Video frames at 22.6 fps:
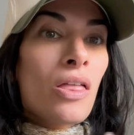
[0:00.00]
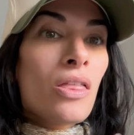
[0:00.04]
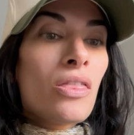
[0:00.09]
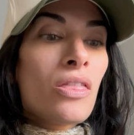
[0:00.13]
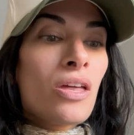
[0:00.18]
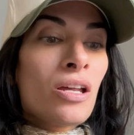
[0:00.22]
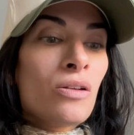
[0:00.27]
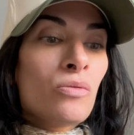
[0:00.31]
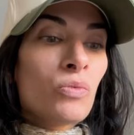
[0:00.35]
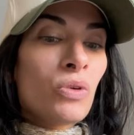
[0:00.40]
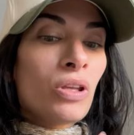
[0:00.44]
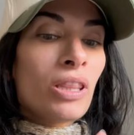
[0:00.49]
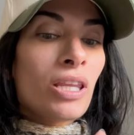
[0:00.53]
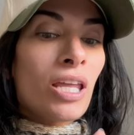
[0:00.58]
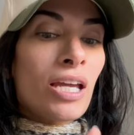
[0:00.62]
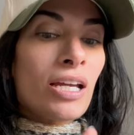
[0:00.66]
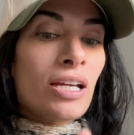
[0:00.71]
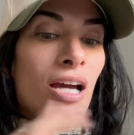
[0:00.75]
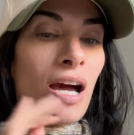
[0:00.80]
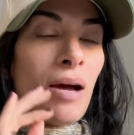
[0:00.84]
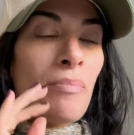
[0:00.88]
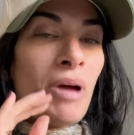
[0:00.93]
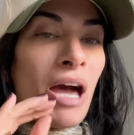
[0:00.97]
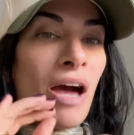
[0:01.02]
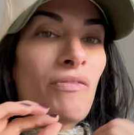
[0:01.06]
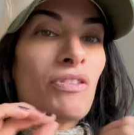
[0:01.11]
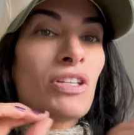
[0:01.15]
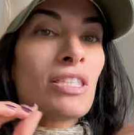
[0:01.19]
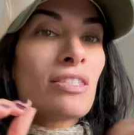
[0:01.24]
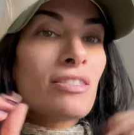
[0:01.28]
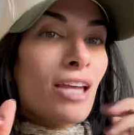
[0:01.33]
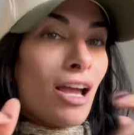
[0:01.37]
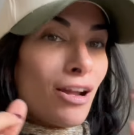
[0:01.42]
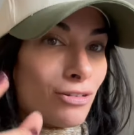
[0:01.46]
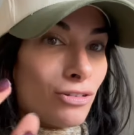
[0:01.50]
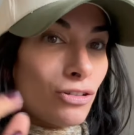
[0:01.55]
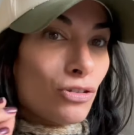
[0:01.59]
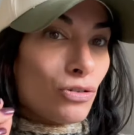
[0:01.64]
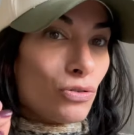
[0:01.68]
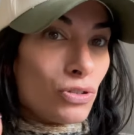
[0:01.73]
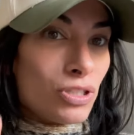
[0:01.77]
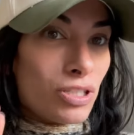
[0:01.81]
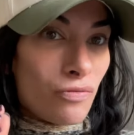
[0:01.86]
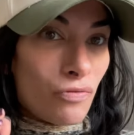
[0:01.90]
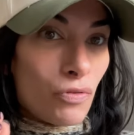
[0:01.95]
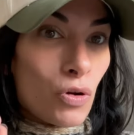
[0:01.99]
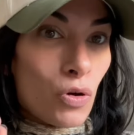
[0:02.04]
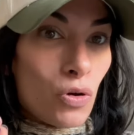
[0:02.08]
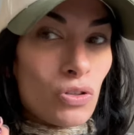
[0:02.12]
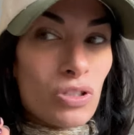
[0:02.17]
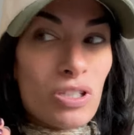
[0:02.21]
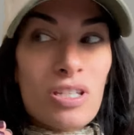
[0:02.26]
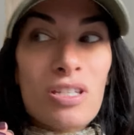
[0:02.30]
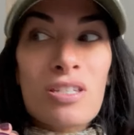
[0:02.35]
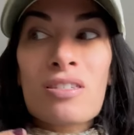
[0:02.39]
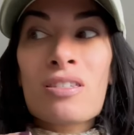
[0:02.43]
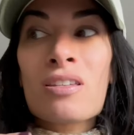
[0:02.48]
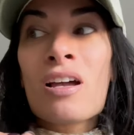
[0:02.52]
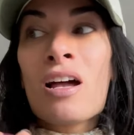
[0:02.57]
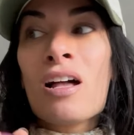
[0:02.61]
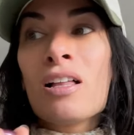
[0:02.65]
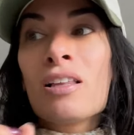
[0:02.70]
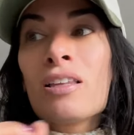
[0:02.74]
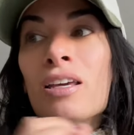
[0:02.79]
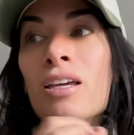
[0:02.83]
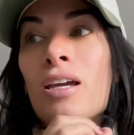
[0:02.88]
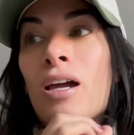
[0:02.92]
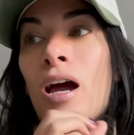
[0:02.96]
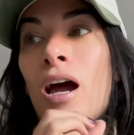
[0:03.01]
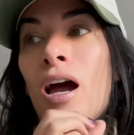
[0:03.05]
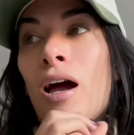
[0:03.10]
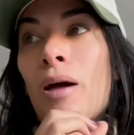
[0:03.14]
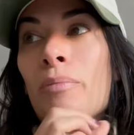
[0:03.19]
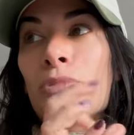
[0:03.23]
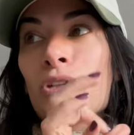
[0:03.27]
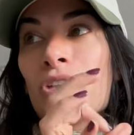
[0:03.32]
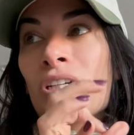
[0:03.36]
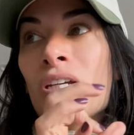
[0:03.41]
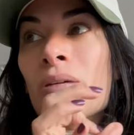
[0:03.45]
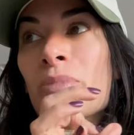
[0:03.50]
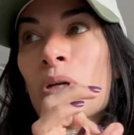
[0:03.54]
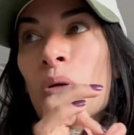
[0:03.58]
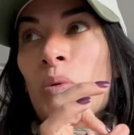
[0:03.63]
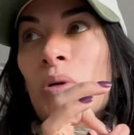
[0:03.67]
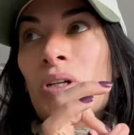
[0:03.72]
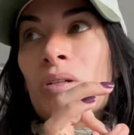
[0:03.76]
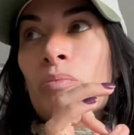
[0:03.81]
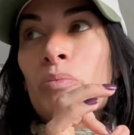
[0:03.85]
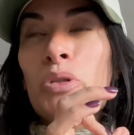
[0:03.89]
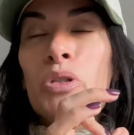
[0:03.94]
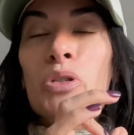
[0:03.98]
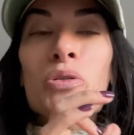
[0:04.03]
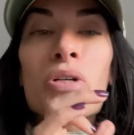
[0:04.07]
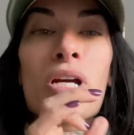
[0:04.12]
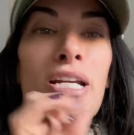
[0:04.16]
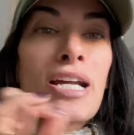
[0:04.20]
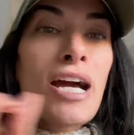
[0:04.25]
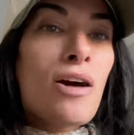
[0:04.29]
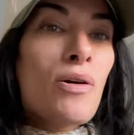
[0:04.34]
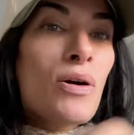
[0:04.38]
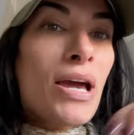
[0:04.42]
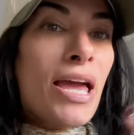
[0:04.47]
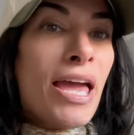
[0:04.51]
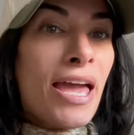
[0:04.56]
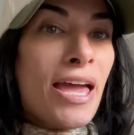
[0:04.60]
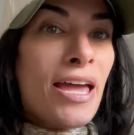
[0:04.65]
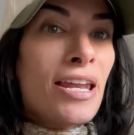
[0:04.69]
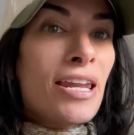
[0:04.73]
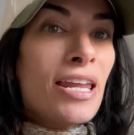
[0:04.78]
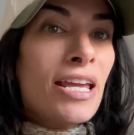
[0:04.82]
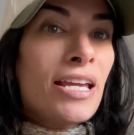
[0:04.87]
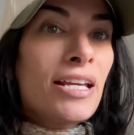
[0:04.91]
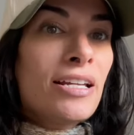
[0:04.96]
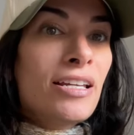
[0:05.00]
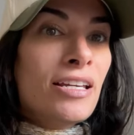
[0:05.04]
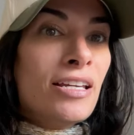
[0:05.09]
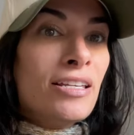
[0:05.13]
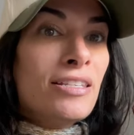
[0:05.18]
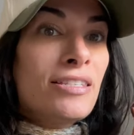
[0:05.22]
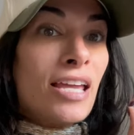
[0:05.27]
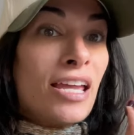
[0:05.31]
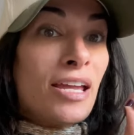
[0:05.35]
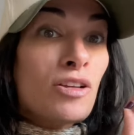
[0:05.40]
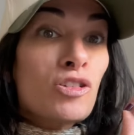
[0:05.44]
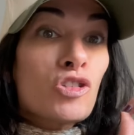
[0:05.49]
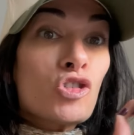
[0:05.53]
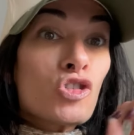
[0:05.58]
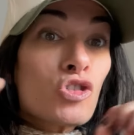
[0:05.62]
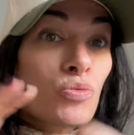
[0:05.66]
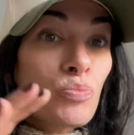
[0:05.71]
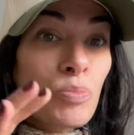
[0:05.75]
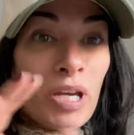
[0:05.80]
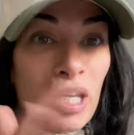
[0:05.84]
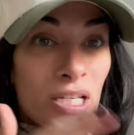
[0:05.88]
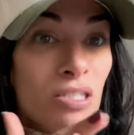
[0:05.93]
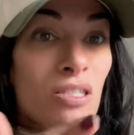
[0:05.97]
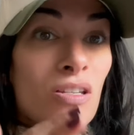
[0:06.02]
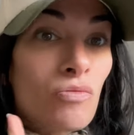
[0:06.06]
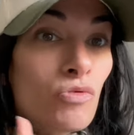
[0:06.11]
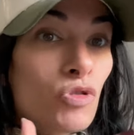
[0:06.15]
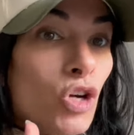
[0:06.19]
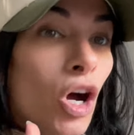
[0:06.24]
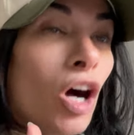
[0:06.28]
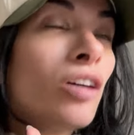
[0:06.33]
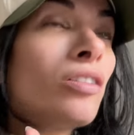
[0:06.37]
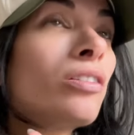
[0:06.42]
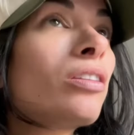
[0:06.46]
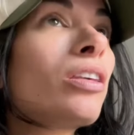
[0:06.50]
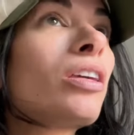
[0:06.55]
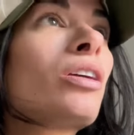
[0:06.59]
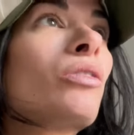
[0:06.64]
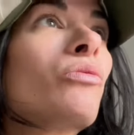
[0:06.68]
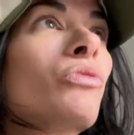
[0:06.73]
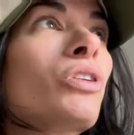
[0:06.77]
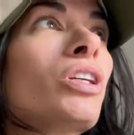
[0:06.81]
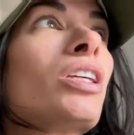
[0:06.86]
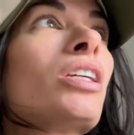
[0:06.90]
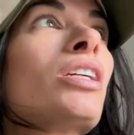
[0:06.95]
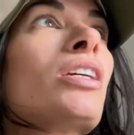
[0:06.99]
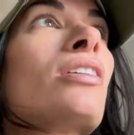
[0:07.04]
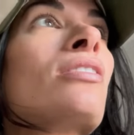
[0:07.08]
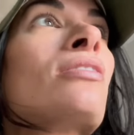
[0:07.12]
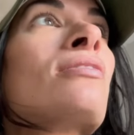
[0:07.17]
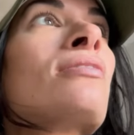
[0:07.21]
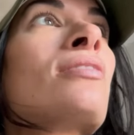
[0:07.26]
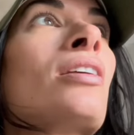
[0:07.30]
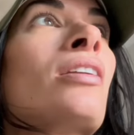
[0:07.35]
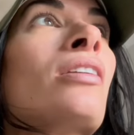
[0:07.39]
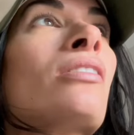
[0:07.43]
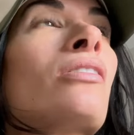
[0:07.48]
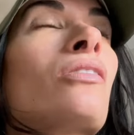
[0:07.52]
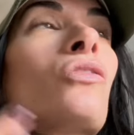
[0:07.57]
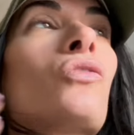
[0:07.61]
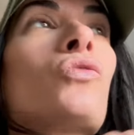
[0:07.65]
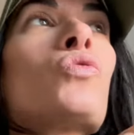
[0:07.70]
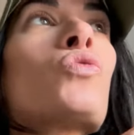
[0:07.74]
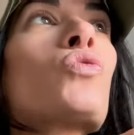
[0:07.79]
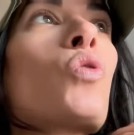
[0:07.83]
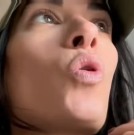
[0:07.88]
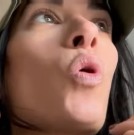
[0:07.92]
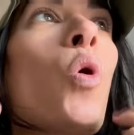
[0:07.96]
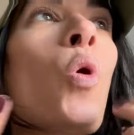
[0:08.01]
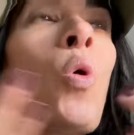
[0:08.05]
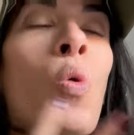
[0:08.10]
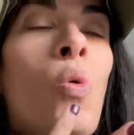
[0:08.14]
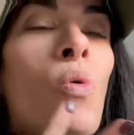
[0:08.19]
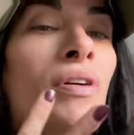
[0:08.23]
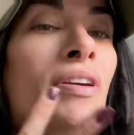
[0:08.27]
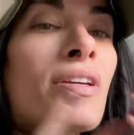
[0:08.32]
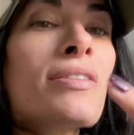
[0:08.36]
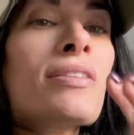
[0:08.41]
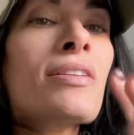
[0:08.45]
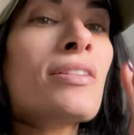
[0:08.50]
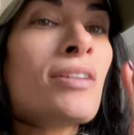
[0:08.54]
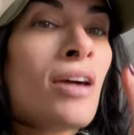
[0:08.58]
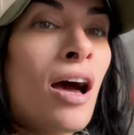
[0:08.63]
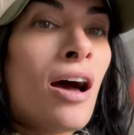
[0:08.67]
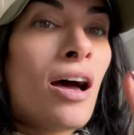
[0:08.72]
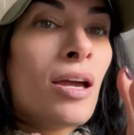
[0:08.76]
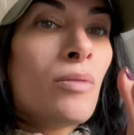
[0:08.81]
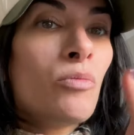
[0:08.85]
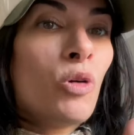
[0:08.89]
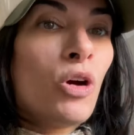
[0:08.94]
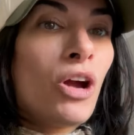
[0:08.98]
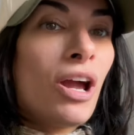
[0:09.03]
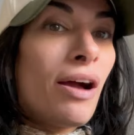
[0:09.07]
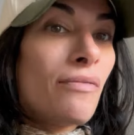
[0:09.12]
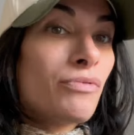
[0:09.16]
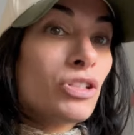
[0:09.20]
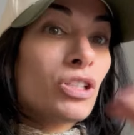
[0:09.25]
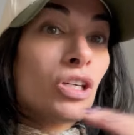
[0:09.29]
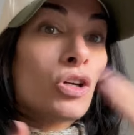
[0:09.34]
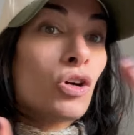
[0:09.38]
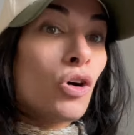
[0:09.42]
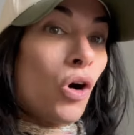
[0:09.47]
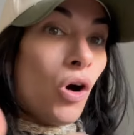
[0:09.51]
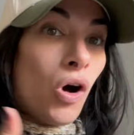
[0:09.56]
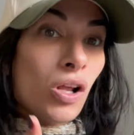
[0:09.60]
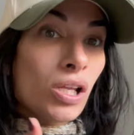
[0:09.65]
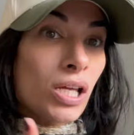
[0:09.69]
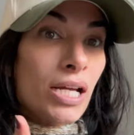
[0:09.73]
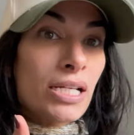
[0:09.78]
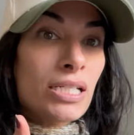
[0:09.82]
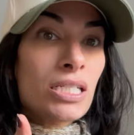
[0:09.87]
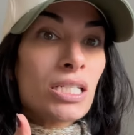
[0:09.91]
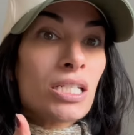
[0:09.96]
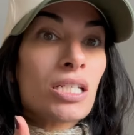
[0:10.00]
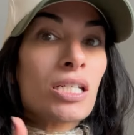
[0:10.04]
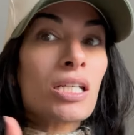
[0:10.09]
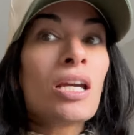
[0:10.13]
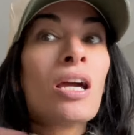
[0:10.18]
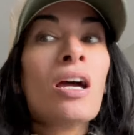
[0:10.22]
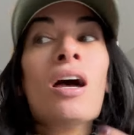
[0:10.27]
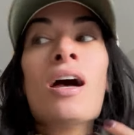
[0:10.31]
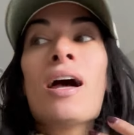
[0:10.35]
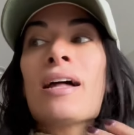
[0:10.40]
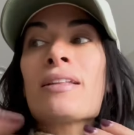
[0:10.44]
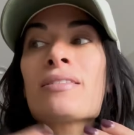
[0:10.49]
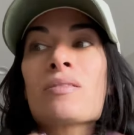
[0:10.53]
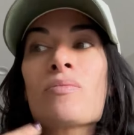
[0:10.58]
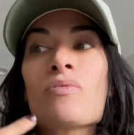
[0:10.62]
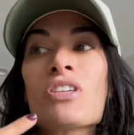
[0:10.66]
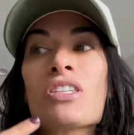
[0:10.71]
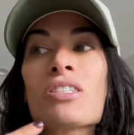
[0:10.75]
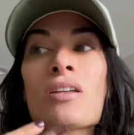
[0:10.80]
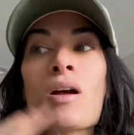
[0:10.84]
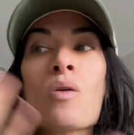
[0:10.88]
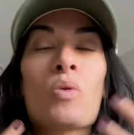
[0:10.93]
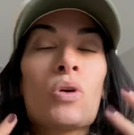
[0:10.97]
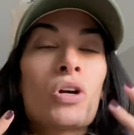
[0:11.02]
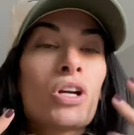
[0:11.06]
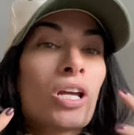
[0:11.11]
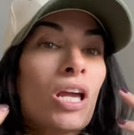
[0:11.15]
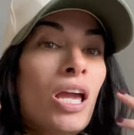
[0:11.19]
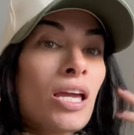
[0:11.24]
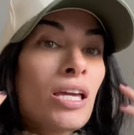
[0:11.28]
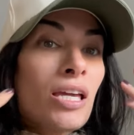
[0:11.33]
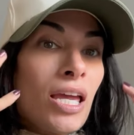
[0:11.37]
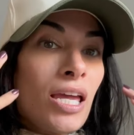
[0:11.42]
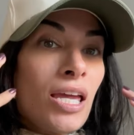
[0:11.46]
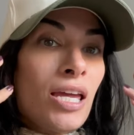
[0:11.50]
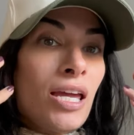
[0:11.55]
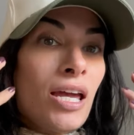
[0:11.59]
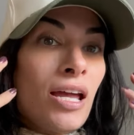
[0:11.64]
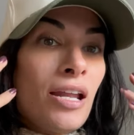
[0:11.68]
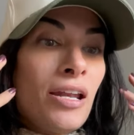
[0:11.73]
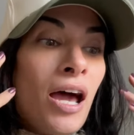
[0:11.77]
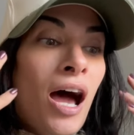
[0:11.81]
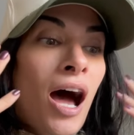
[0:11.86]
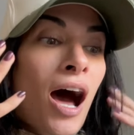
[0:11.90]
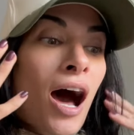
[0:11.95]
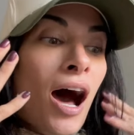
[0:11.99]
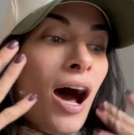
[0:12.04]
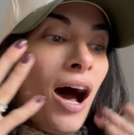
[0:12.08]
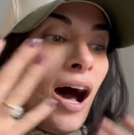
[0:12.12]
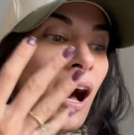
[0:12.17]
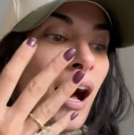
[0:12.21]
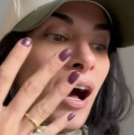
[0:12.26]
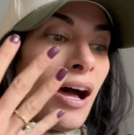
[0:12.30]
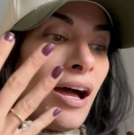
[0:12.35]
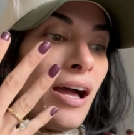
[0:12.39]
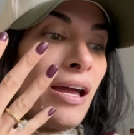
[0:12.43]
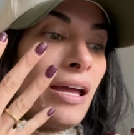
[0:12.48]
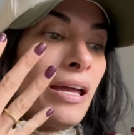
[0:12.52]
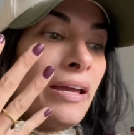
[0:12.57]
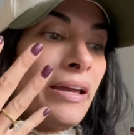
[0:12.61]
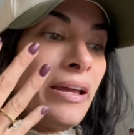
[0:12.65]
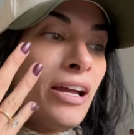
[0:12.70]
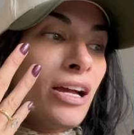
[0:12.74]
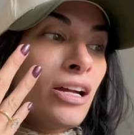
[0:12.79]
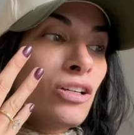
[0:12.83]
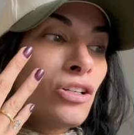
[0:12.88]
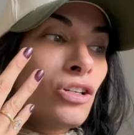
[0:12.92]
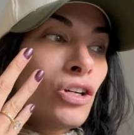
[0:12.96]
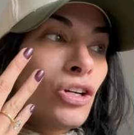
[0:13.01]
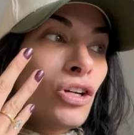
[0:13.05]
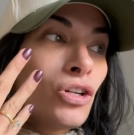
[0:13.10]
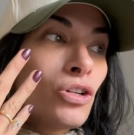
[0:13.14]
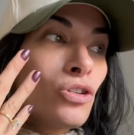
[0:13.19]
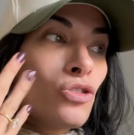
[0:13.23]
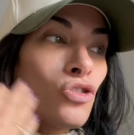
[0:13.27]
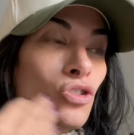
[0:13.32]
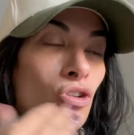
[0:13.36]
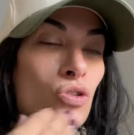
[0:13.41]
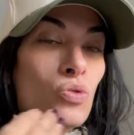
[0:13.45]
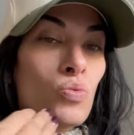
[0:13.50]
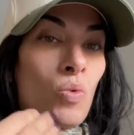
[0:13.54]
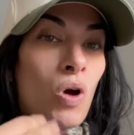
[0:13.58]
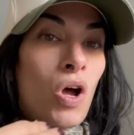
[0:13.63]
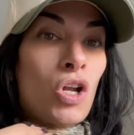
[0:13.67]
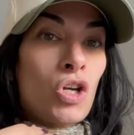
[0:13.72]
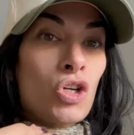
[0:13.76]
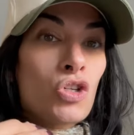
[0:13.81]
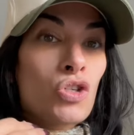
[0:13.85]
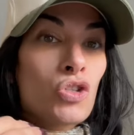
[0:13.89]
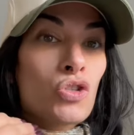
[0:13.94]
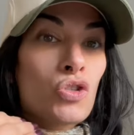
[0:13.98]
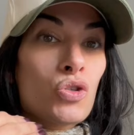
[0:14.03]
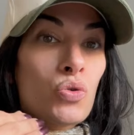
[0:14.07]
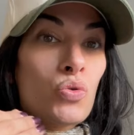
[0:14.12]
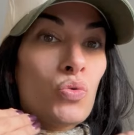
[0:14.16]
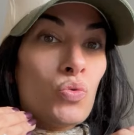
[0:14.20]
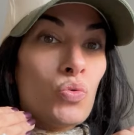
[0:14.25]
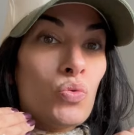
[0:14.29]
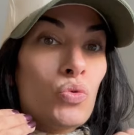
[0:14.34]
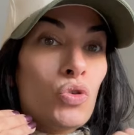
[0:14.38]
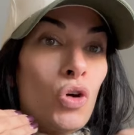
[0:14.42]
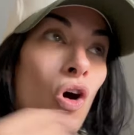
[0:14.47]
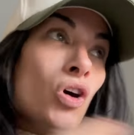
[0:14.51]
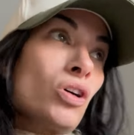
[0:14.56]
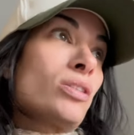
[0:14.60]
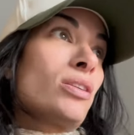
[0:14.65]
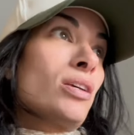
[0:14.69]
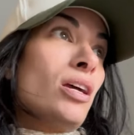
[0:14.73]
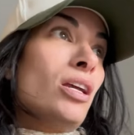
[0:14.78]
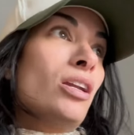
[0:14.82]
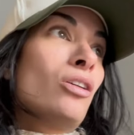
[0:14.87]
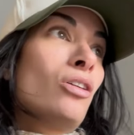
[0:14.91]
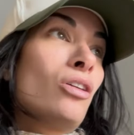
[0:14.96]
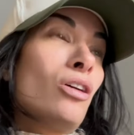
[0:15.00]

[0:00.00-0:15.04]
than when like I'm having technical difficulties. Like I'm looking at my work computer right now, and it is a piece of junk. Like it really is. And there's always a time where I have to like call I T and something's not working, and I just want to toss it